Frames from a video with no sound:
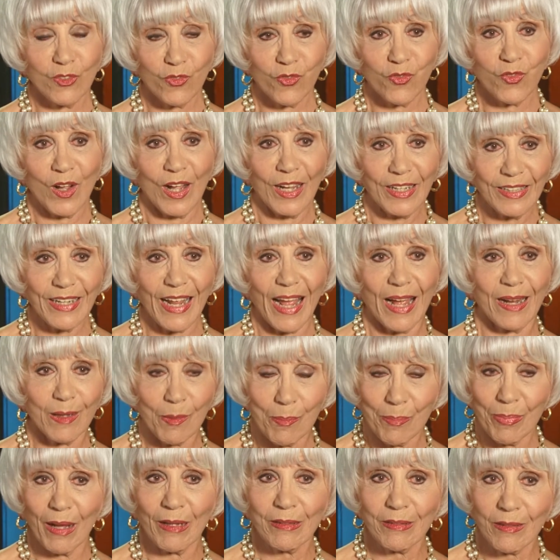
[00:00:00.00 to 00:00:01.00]
you find out
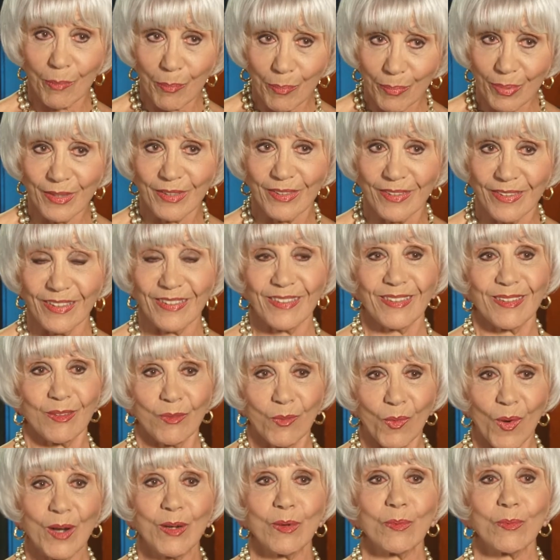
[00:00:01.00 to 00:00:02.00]
about the business
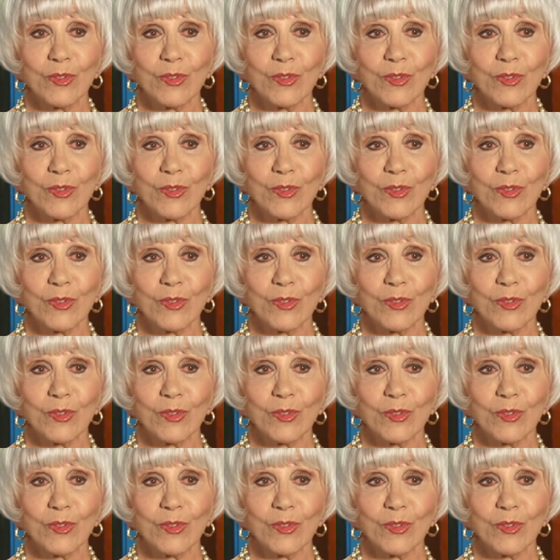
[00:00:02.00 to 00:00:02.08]
and what it